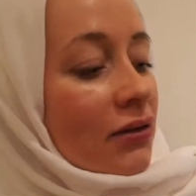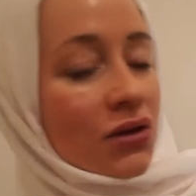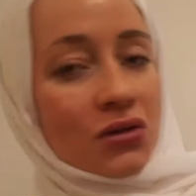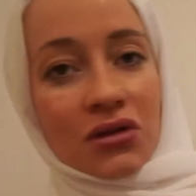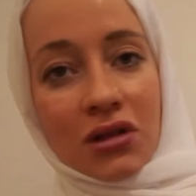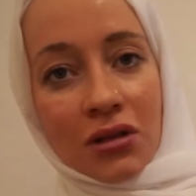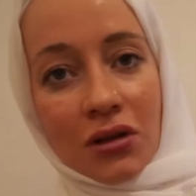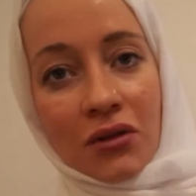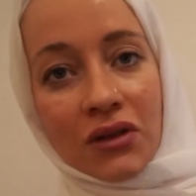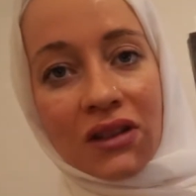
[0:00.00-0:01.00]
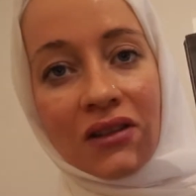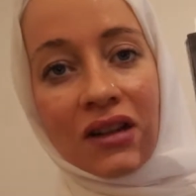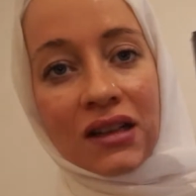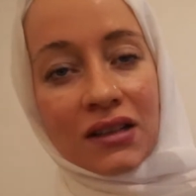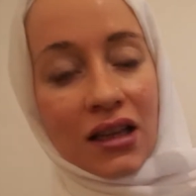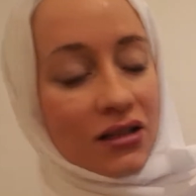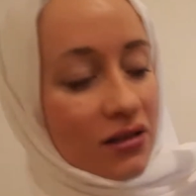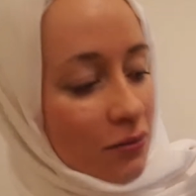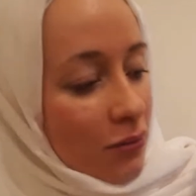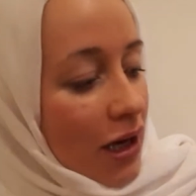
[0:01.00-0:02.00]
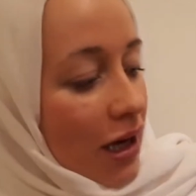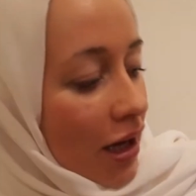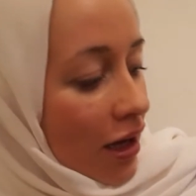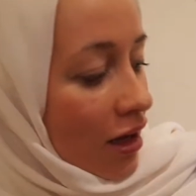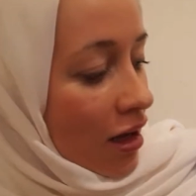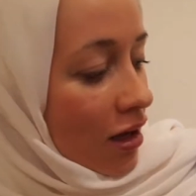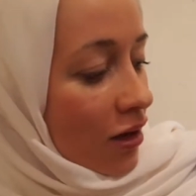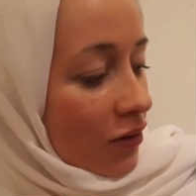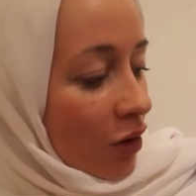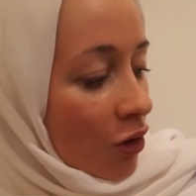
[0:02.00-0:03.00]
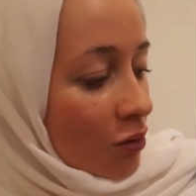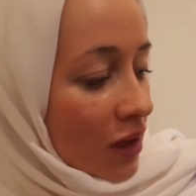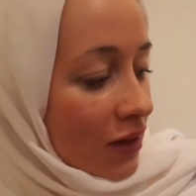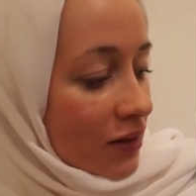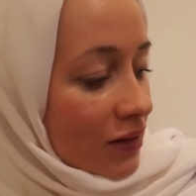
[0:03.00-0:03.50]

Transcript: Future of Civilization by Thomas